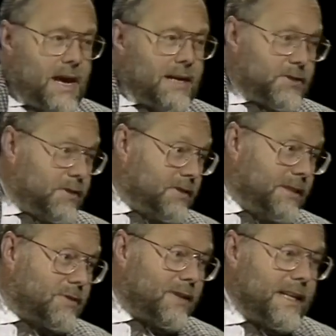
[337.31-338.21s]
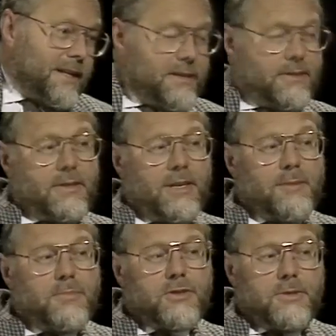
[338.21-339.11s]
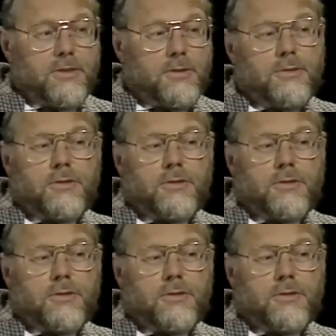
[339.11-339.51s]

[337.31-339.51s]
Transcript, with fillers: Um, so it seems likely that the clumps which do